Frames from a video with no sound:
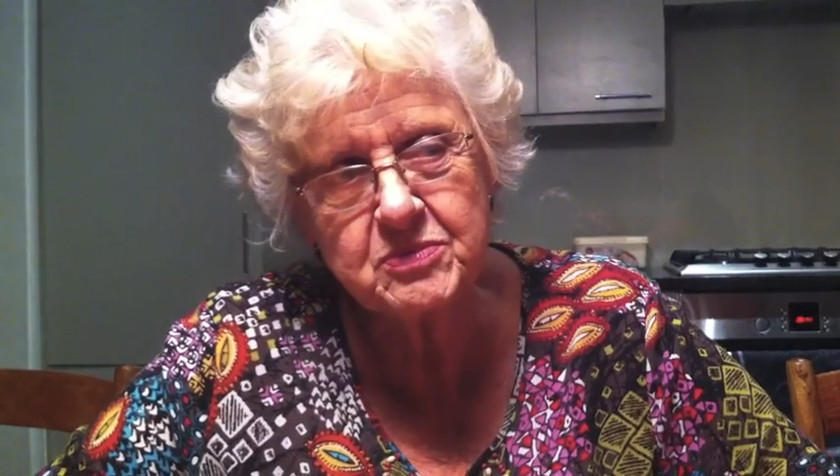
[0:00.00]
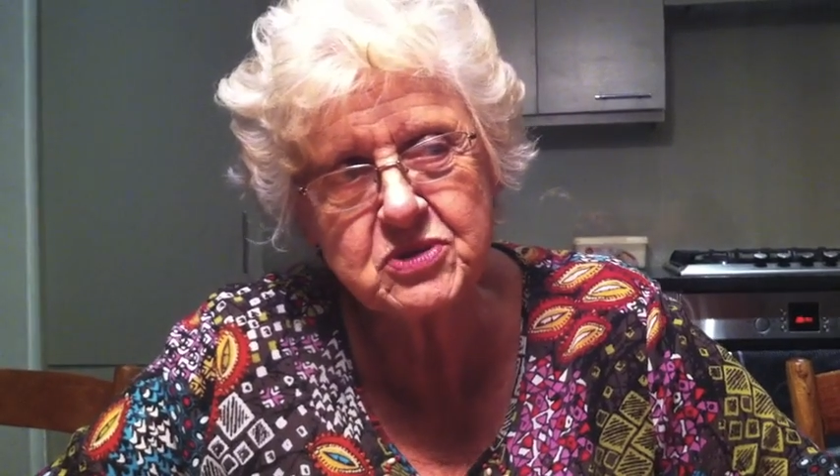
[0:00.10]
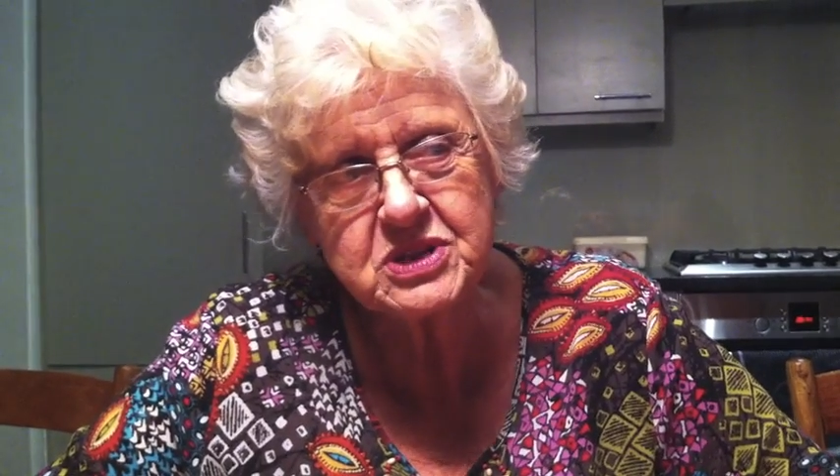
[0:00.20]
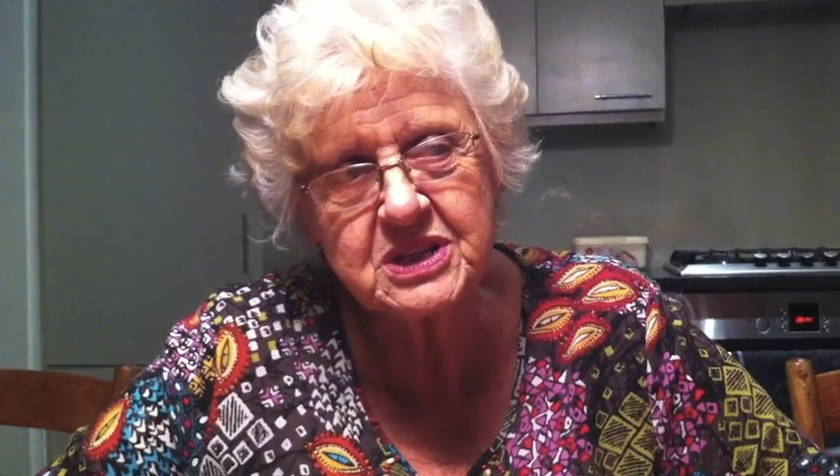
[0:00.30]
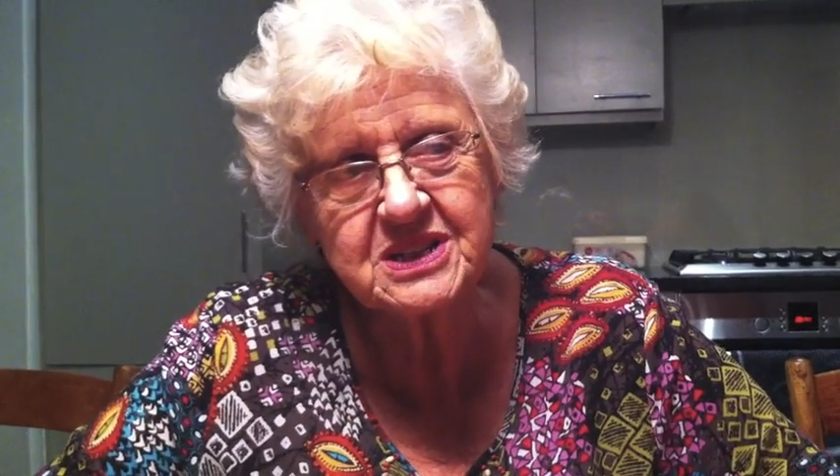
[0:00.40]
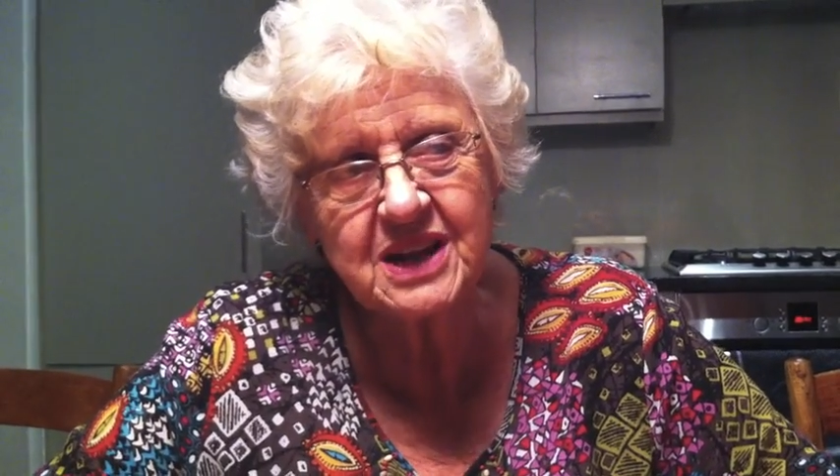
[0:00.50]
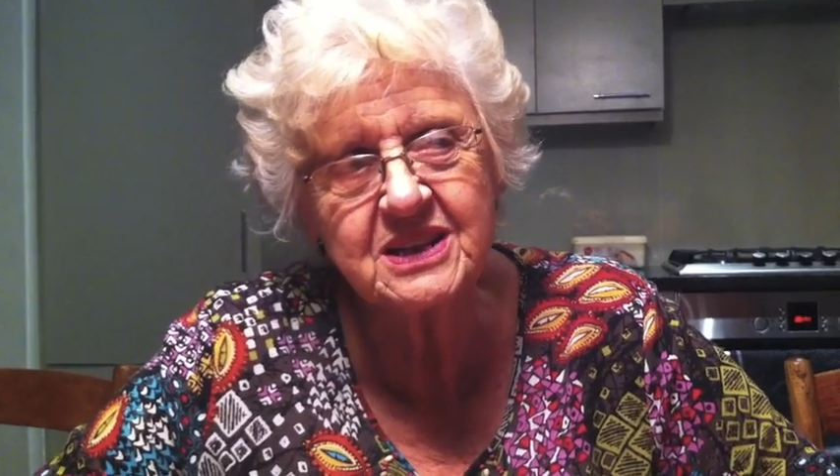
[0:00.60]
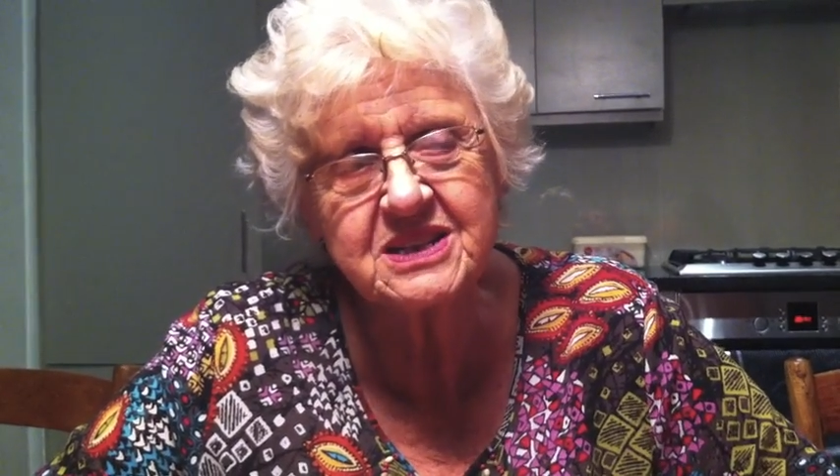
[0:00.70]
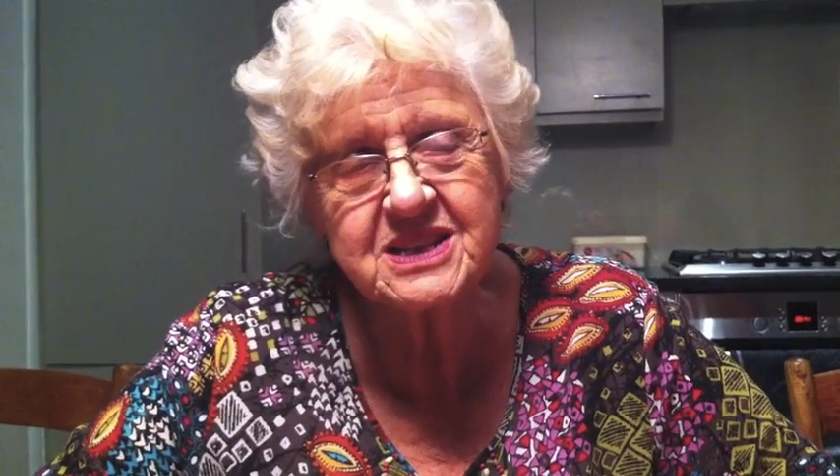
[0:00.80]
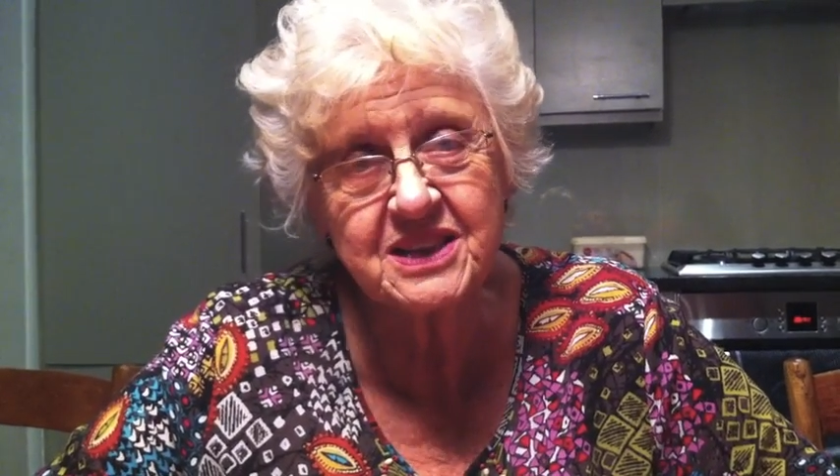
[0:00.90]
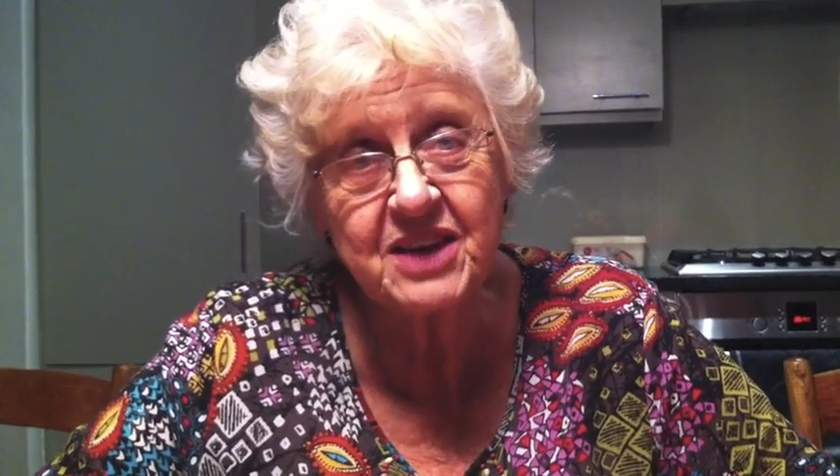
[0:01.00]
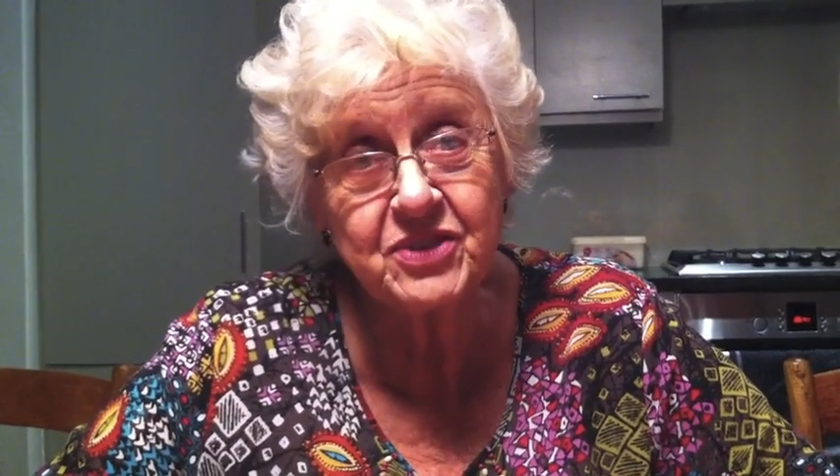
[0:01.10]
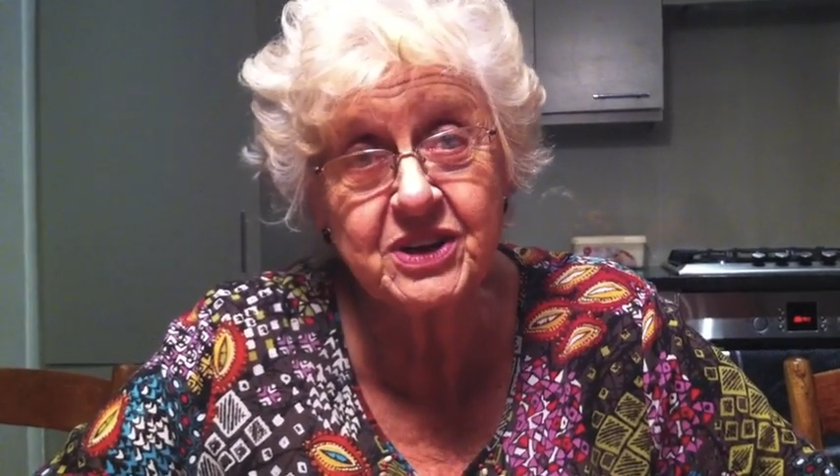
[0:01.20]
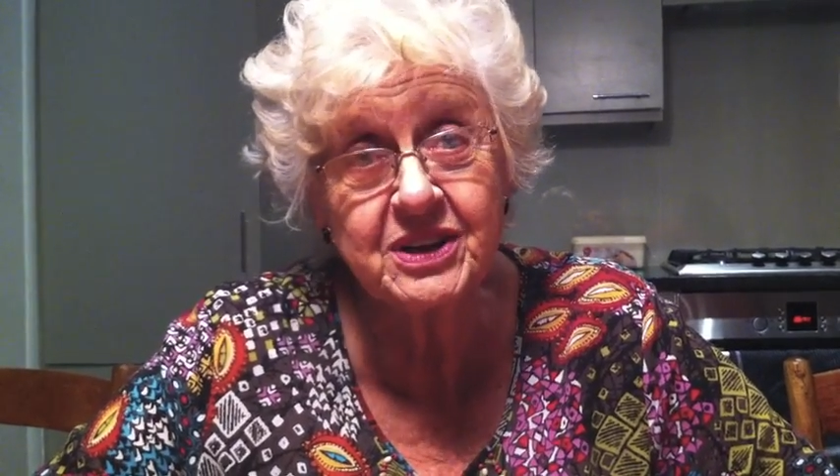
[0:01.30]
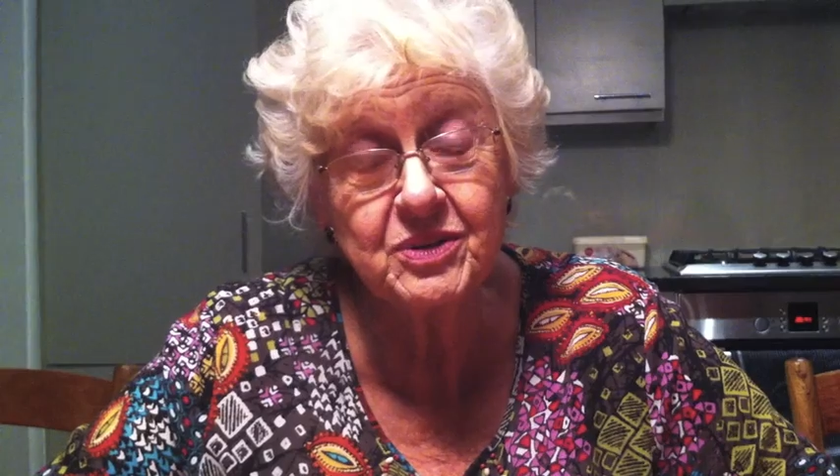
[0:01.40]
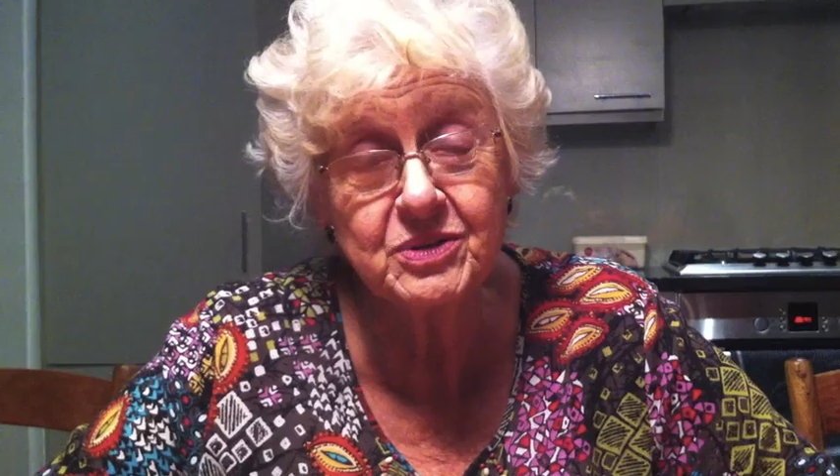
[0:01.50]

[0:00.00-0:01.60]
music done in South Africa